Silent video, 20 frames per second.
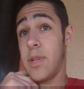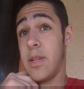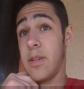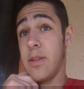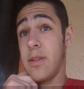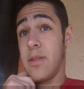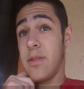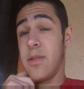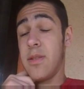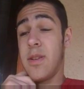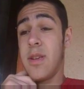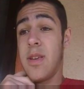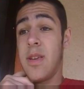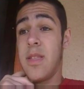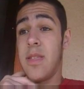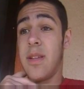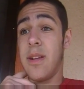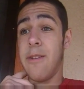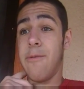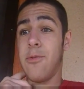Because
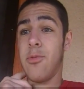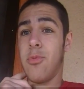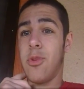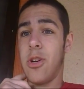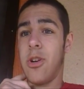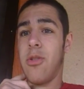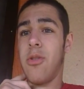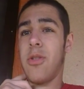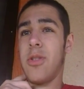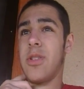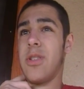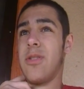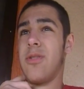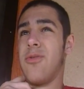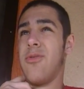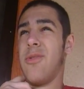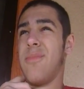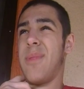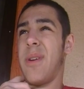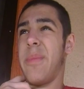then I have to walk across the
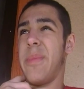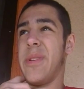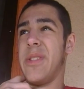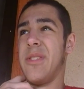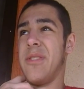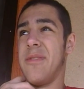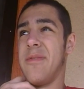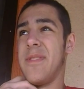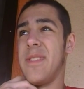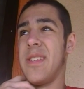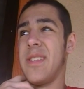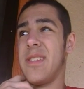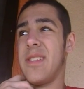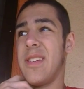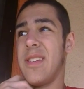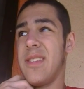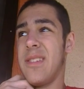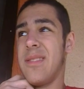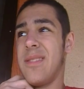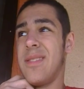street by myself, and that's
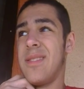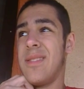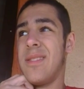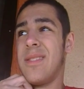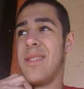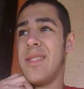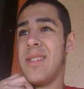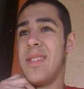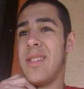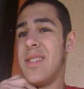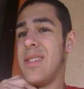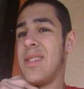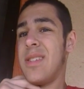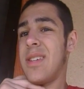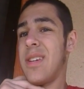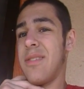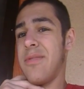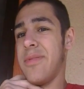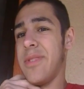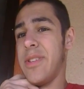kind
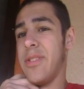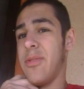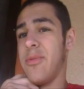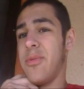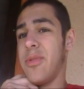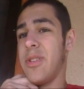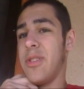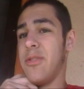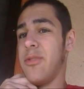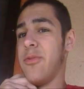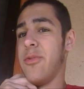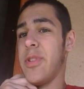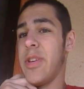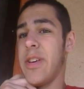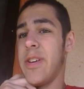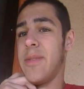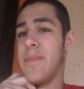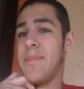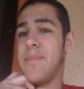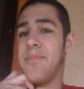of, I really don't want to do
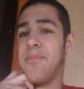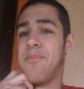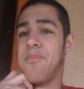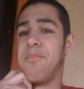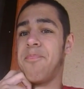that.